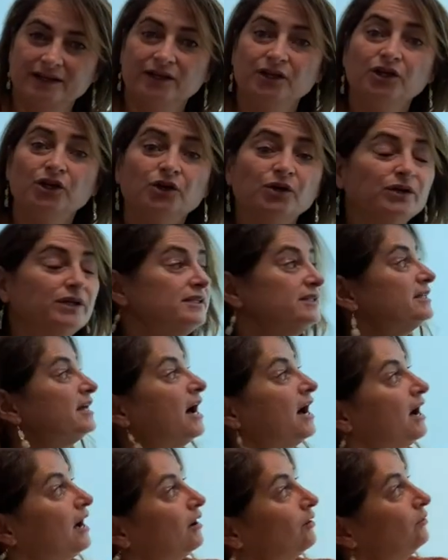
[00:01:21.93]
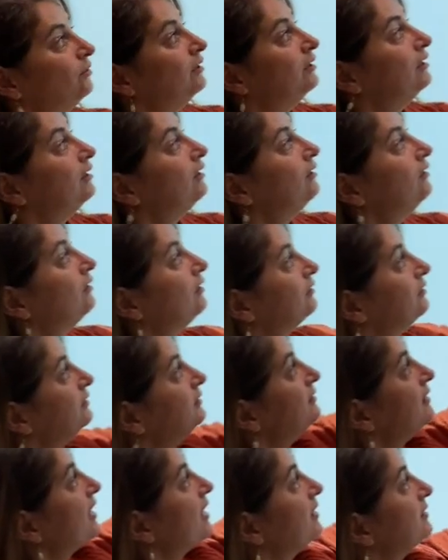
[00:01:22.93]
Notice how all the
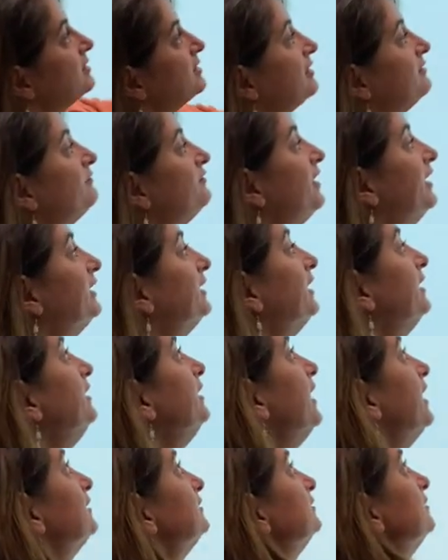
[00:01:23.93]
dots, if I connect